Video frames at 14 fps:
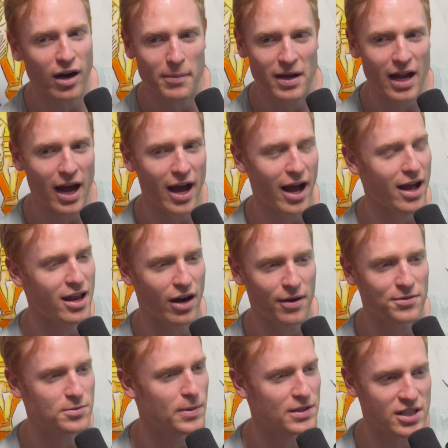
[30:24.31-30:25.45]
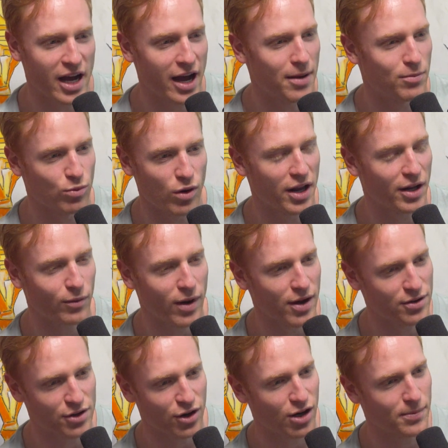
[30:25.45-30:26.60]
I mean, I, you know, I've spent time running
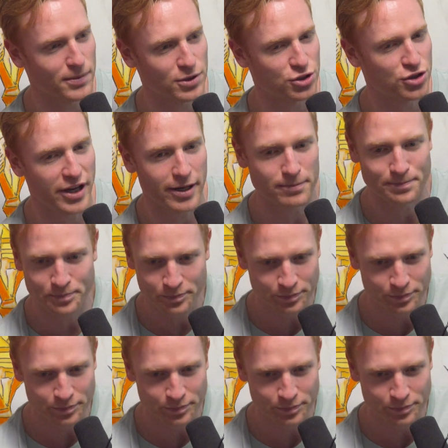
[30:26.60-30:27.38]
around Europe and shit.